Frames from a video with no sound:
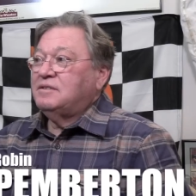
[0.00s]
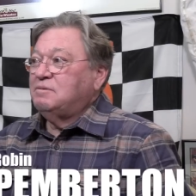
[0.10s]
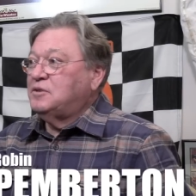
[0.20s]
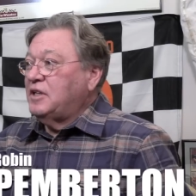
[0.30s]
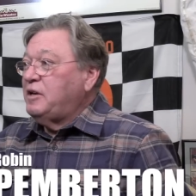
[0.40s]

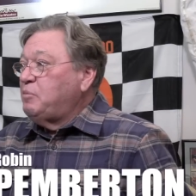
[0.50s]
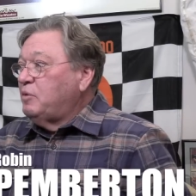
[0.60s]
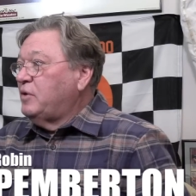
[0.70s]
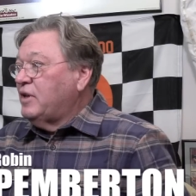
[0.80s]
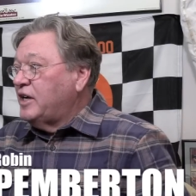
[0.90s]

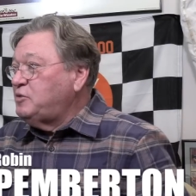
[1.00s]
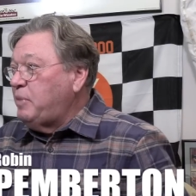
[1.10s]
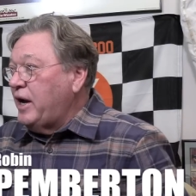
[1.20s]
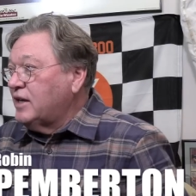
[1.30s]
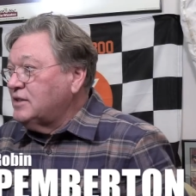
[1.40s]
sleeping with ice
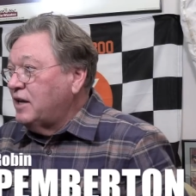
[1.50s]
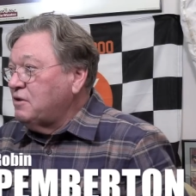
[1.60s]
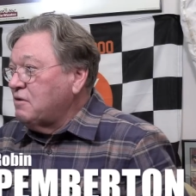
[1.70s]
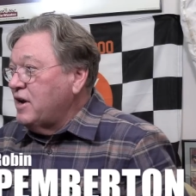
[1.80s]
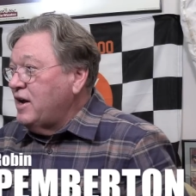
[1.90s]
bags
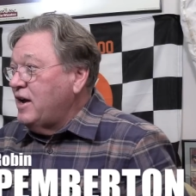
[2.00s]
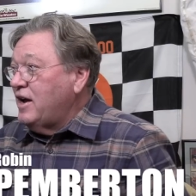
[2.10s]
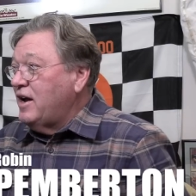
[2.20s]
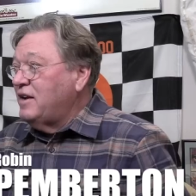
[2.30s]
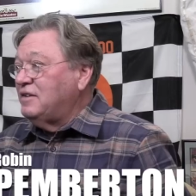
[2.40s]
on their
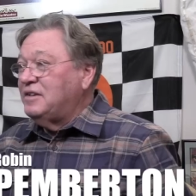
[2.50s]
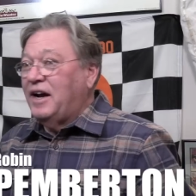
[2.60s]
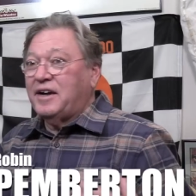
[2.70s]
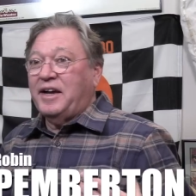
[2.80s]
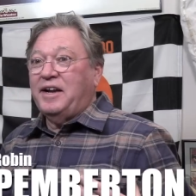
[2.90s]
head and
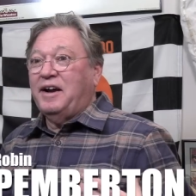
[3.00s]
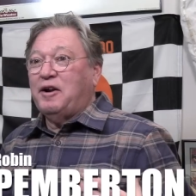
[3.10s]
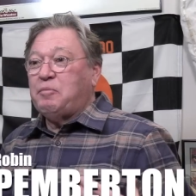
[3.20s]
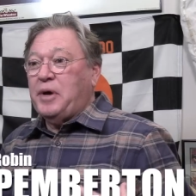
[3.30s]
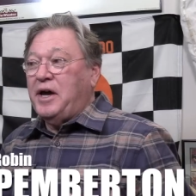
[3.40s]
not getting
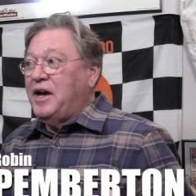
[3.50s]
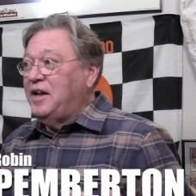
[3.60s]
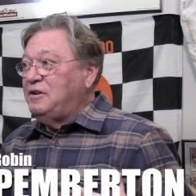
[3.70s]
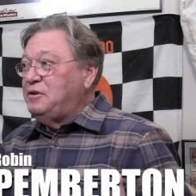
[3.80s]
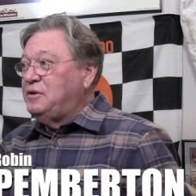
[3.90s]
out of
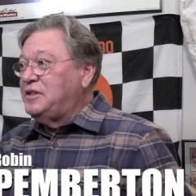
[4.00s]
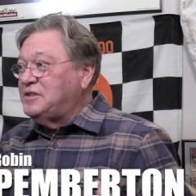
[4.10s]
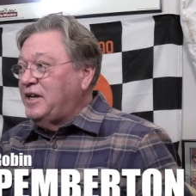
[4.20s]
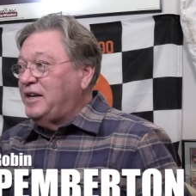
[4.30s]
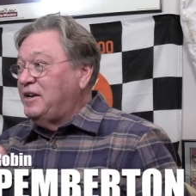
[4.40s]
bed and do
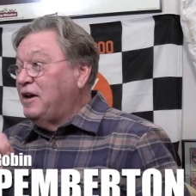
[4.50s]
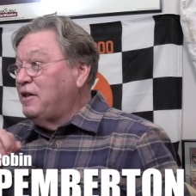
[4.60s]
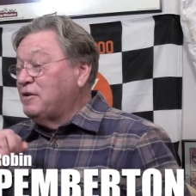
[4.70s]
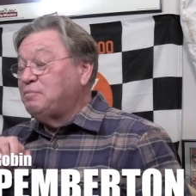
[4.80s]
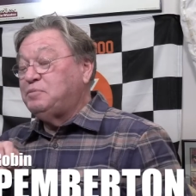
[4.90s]
this, that, and the
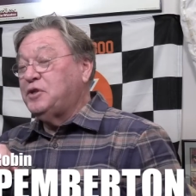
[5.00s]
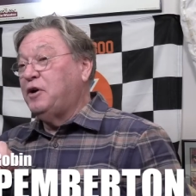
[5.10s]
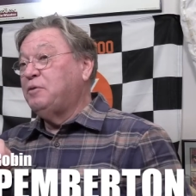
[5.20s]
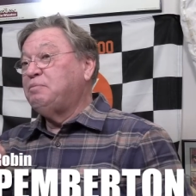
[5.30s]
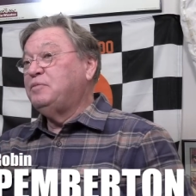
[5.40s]
other.
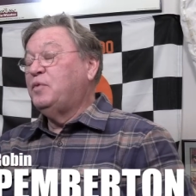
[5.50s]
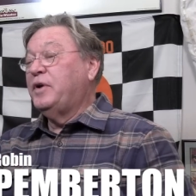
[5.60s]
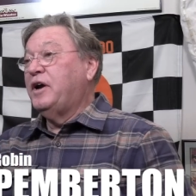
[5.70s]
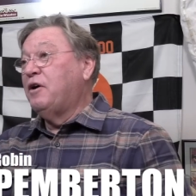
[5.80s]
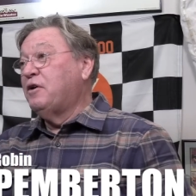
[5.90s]
So
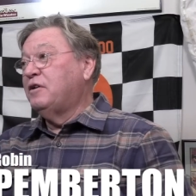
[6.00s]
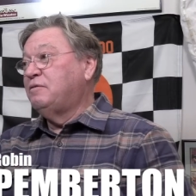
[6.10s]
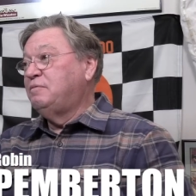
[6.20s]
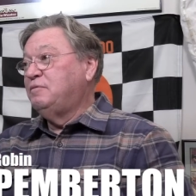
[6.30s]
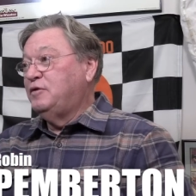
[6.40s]
we go
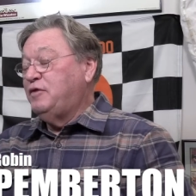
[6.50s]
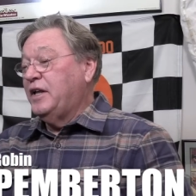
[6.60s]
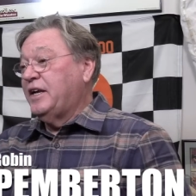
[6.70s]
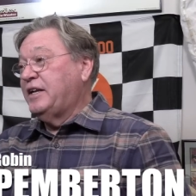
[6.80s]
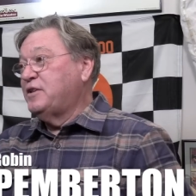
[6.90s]
to
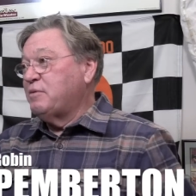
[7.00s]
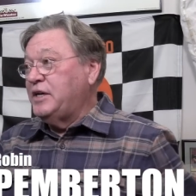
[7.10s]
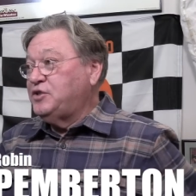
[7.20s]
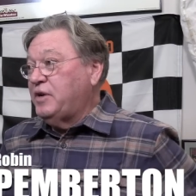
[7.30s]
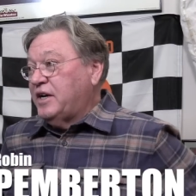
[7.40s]
finally get to the
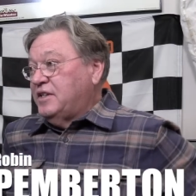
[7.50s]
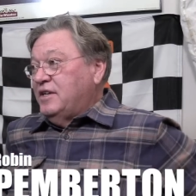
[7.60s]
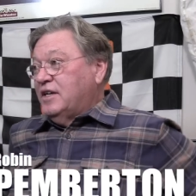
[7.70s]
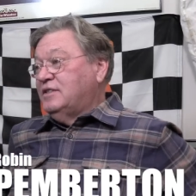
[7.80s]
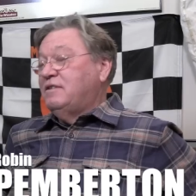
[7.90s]
racetrack
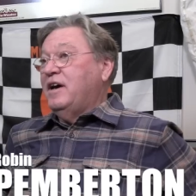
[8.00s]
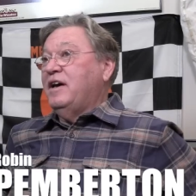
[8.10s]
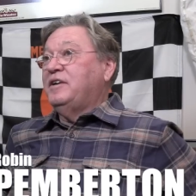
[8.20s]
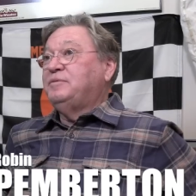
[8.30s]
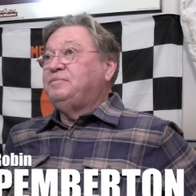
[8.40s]
the next
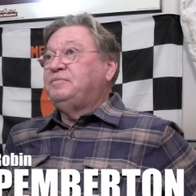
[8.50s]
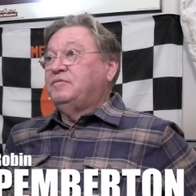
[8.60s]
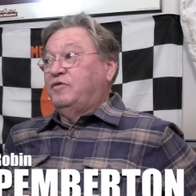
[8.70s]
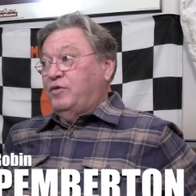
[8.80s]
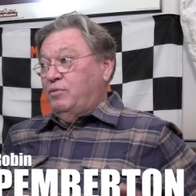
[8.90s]
day
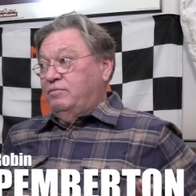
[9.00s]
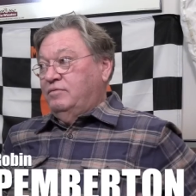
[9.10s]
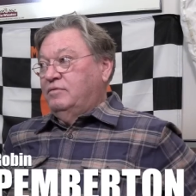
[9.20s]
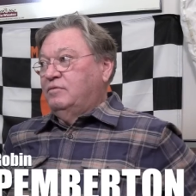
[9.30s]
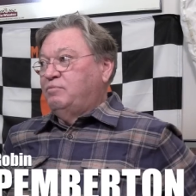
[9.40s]
for
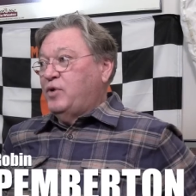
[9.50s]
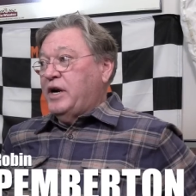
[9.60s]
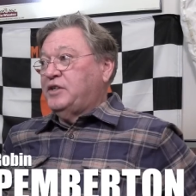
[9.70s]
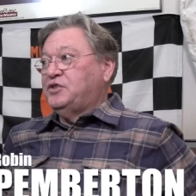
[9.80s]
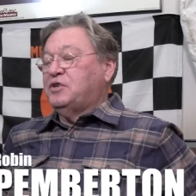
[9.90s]

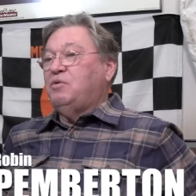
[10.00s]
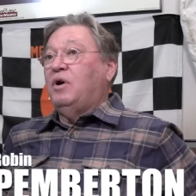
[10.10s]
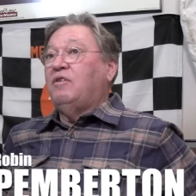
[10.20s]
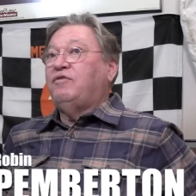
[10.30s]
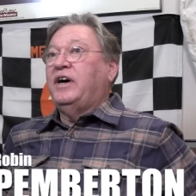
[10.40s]
practice and
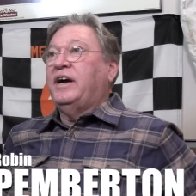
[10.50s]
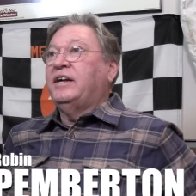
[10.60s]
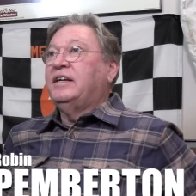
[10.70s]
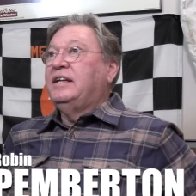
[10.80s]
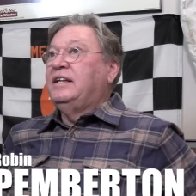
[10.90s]

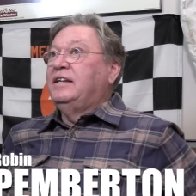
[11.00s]
qualifying.